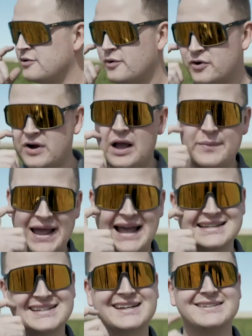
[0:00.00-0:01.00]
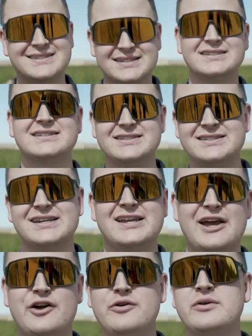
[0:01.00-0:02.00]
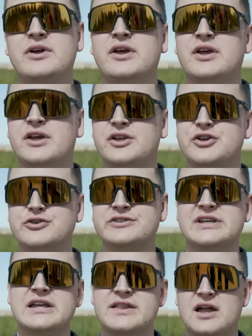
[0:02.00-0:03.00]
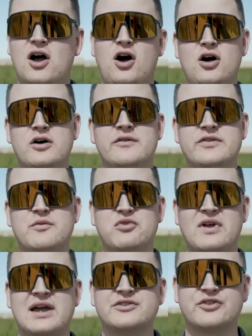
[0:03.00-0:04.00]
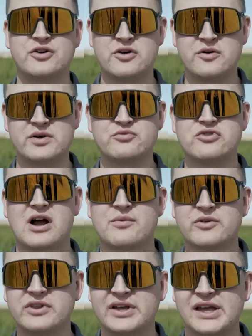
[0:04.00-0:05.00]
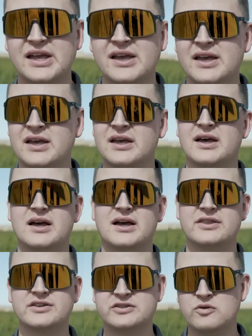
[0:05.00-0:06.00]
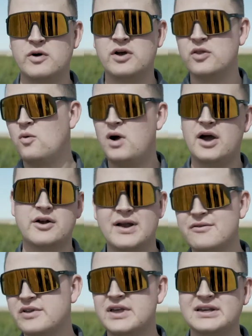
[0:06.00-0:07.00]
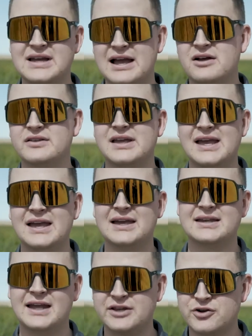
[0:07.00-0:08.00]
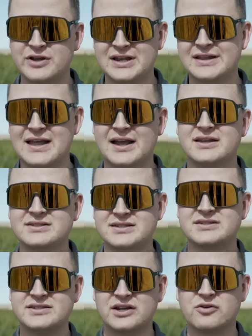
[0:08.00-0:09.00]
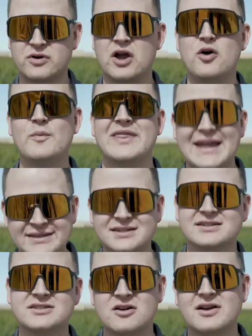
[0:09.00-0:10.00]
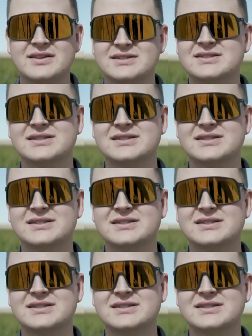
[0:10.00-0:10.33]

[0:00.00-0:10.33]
your crop has a consistency now, you're seeing that all of the plants are growing properly. The soil, the water, everything dialed in, and you're getting that consistent grow, but that does start at the